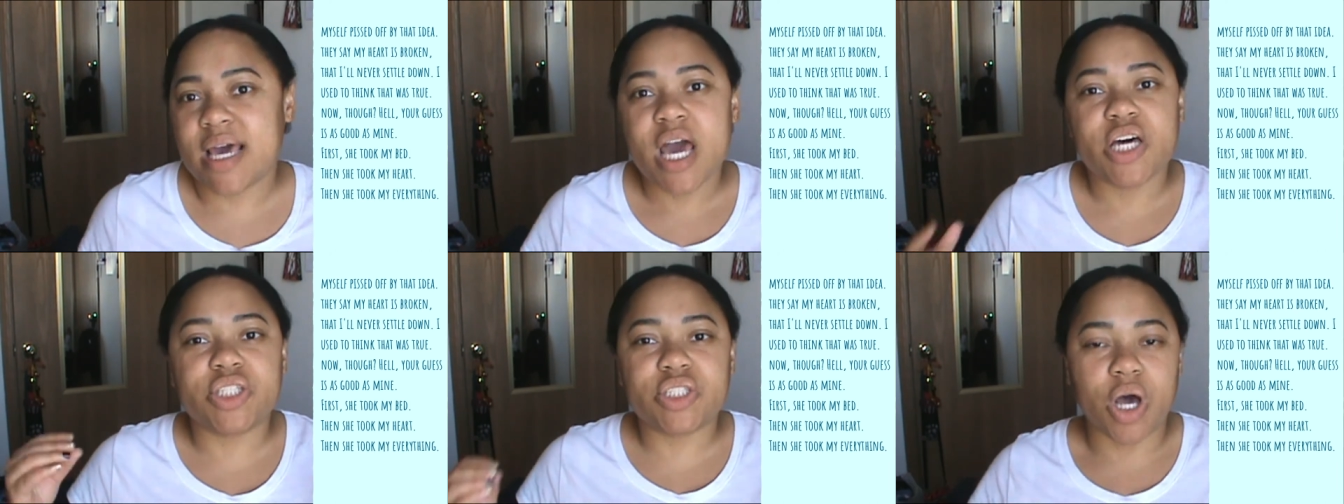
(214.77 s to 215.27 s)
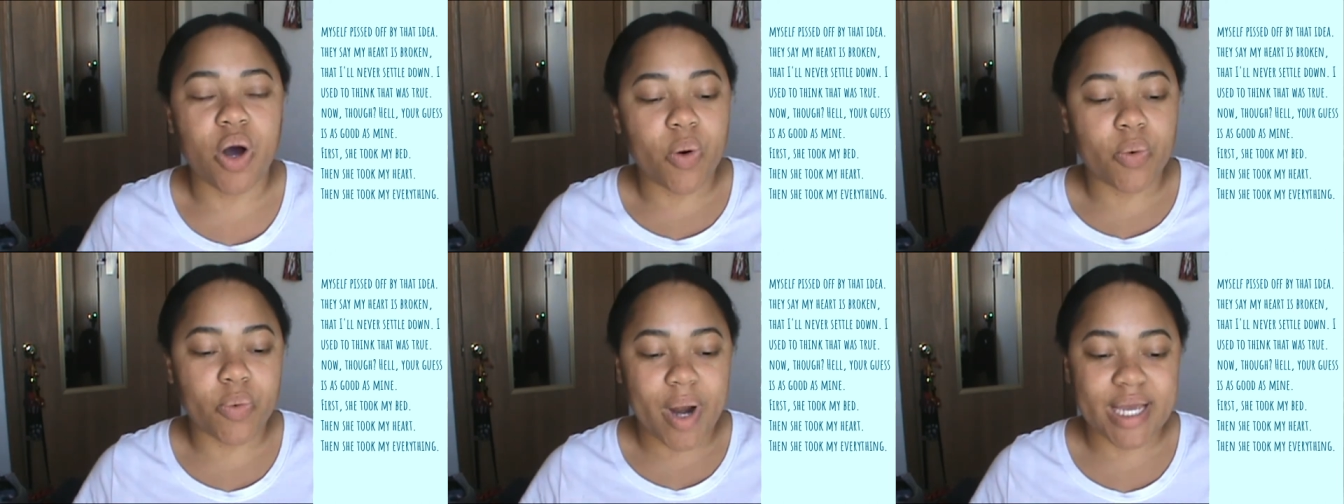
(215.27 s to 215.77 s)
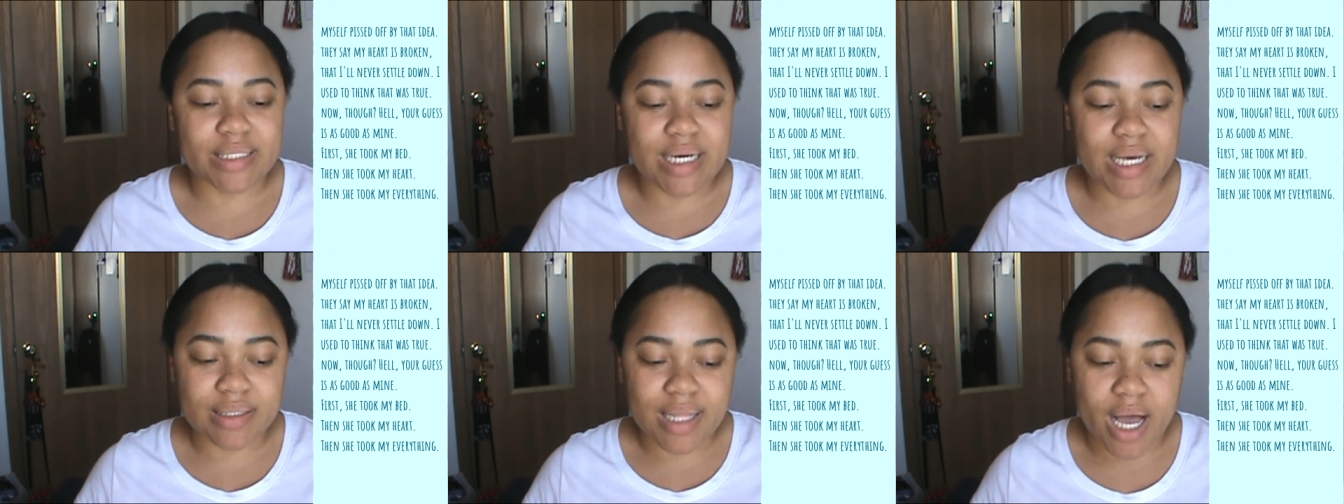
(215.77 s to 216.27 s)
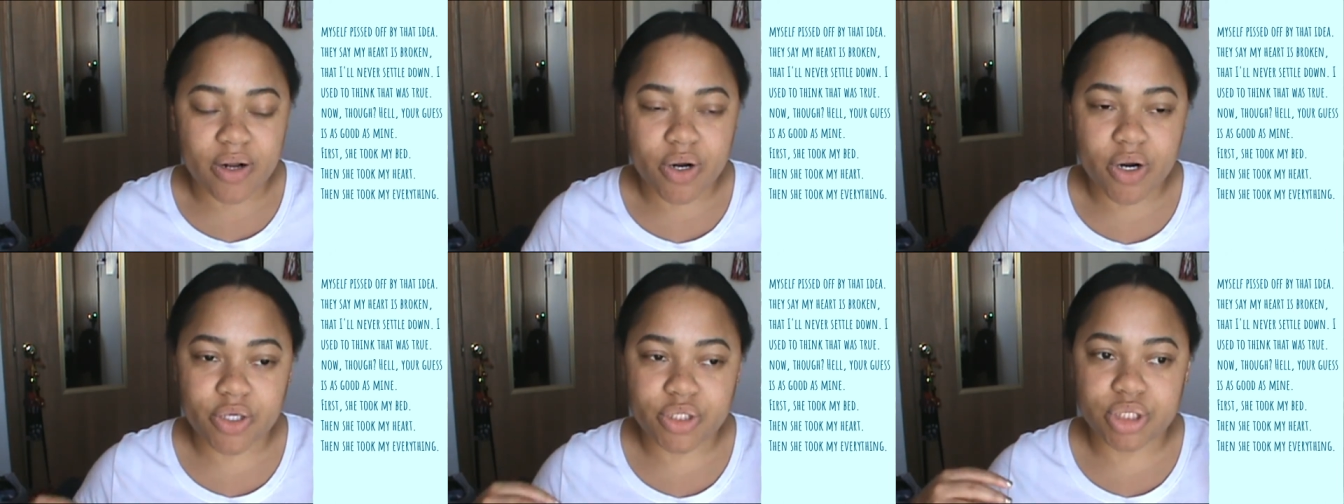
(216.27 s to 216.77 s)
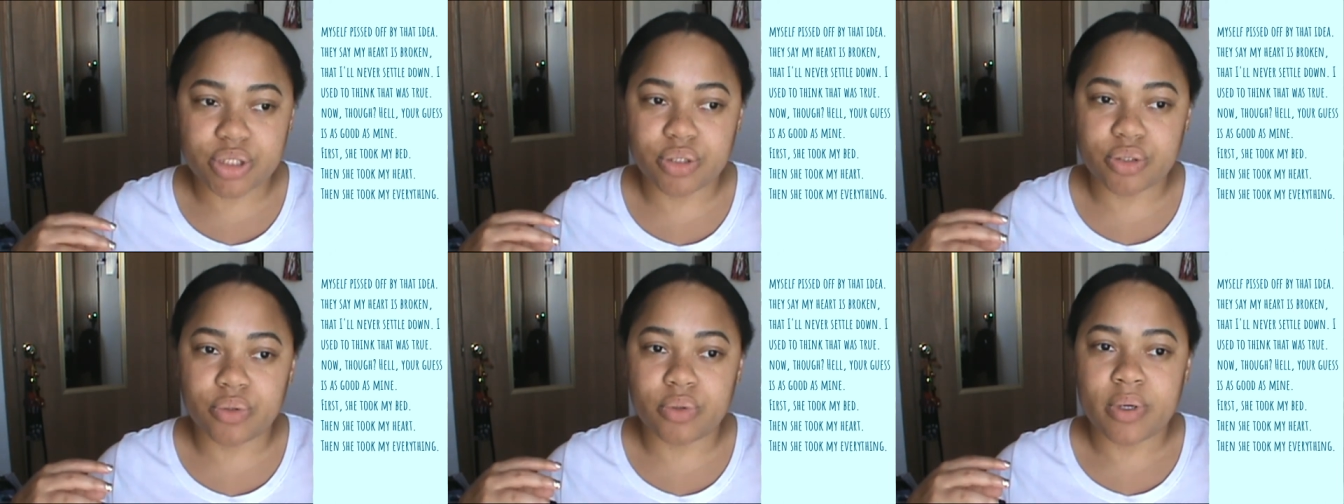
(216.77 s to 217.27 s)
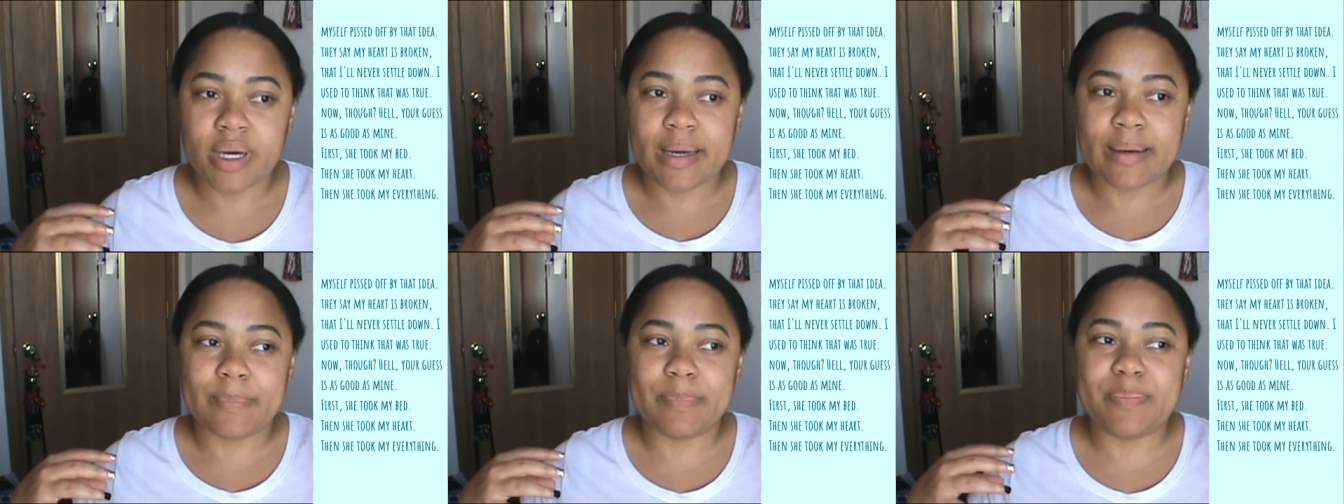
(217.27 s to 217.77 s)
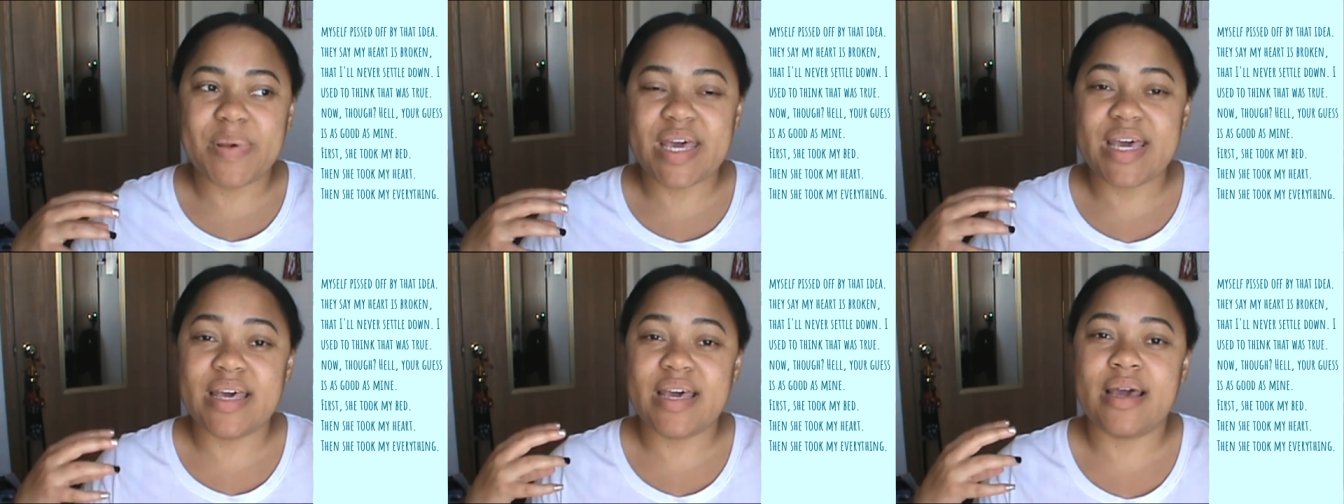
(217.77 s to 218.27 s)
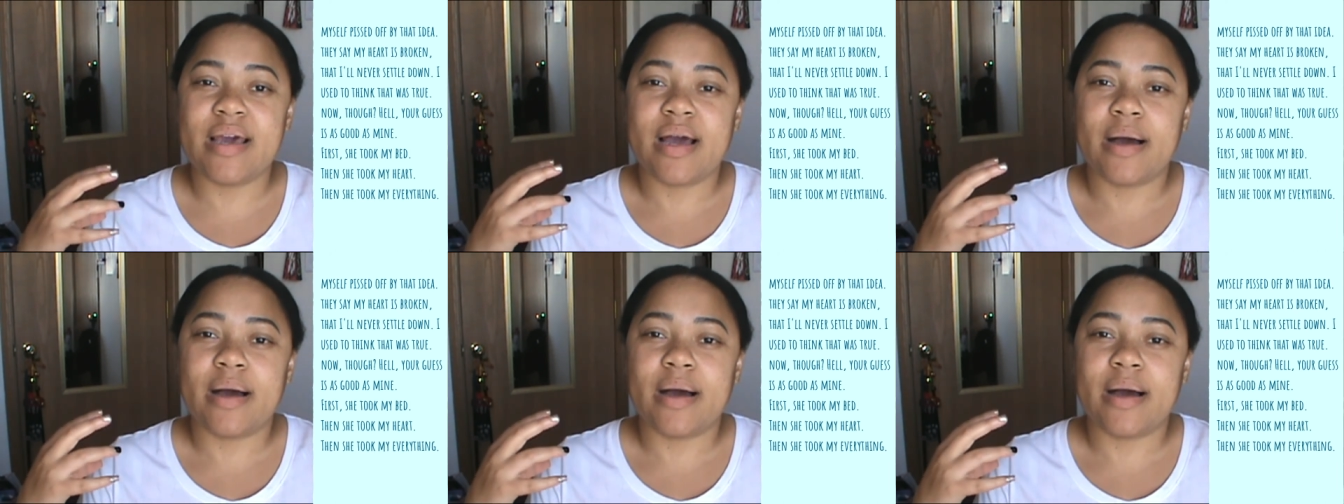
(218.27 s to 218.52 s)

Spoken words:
So Grant allowed her to be